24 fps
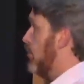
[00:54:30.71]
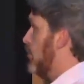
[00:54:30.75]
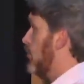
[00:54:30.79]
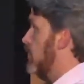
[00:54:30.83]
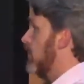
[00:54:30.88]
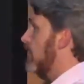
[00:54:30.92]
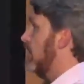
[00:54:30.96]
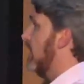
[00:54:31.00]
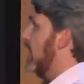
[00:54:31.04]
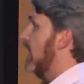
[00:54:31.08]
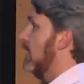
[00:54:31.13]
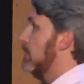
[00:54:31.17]
new
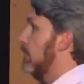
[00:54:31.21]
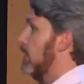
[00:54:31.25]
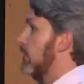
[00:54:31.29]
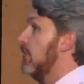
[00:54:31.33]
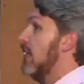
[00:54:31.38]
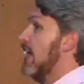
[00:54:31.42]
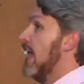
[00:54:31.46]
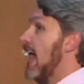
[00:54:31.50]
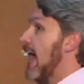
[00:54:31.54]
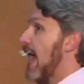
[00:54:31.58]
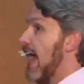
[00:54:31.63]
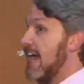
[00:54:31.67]
development
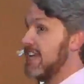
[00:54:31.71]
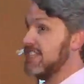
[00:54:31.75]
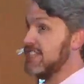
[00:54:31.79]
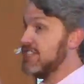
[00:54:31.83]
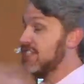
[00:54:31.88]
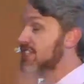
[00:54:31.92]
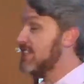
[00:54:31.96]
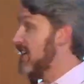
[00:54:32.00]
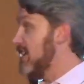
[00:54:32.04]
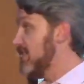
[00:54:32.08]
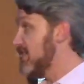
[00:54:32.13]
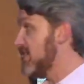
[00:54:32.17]
as
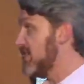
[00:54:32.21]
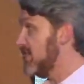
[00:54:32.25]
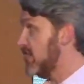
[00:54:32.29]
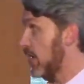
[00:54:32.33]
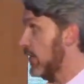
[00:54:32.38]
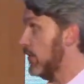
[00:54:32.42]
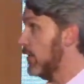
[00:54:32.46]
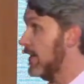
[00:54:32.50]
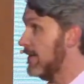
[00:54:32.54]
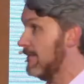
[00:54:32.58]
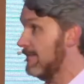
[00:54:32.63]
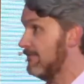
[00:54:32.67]
is
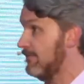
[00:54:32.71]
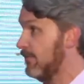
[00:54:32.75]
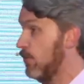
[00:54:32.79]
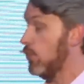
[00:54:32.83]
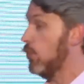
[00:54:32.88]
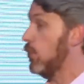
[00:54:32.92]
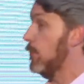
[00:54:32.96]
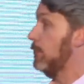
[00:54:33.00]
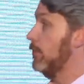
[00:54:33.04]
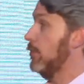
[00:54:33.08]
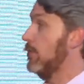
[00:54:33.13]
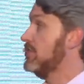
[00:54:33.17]
necessary for
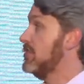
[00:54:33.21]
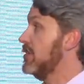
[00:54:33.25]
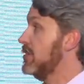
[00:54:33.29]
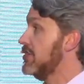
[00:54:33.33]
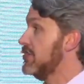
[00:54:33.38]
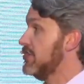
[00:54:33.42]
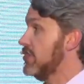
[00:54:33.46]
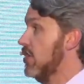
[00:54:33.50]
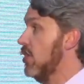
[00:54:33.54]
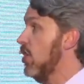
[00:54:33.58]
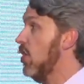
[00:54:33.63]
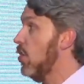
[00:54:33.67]
your project
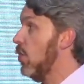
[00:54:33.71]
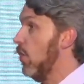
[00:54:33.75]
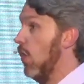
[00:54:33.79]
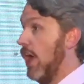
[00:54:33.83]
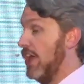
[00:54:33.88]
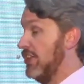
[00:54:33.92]
as a whole.